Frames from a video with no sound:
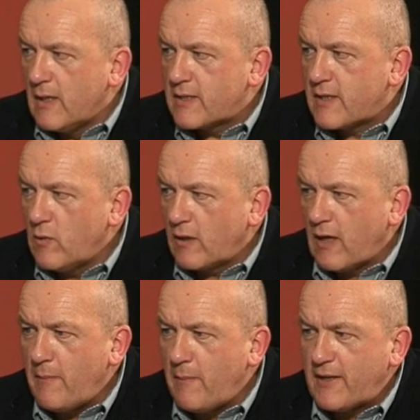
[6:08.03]
So,
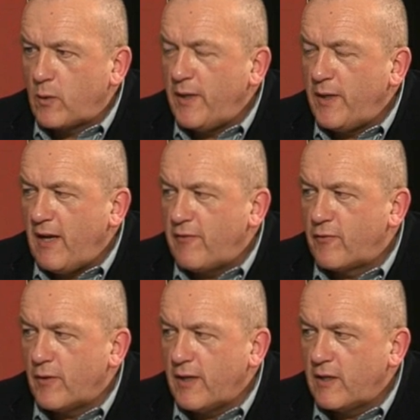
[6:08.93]
going back to queen
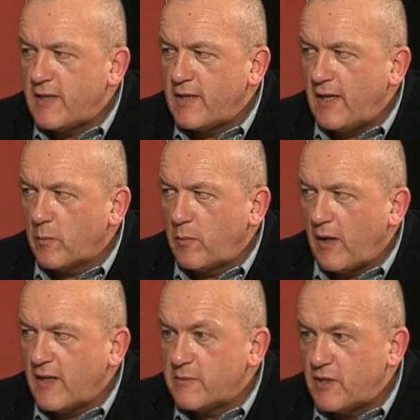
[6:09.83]
f3, Kosteniuk
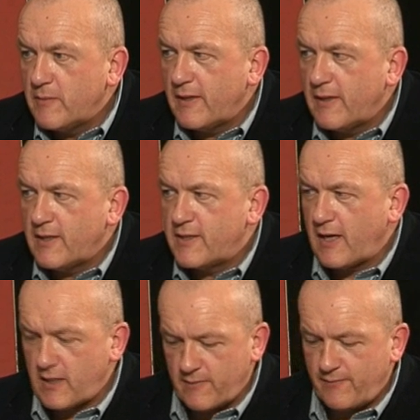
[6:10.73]
plays bishop
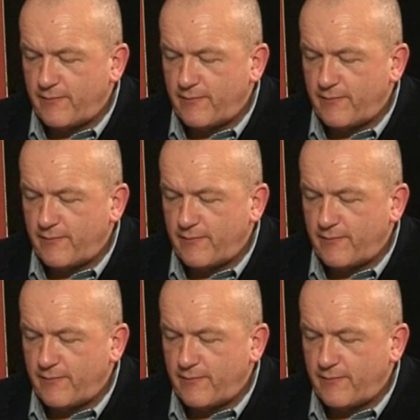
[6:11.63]
e6,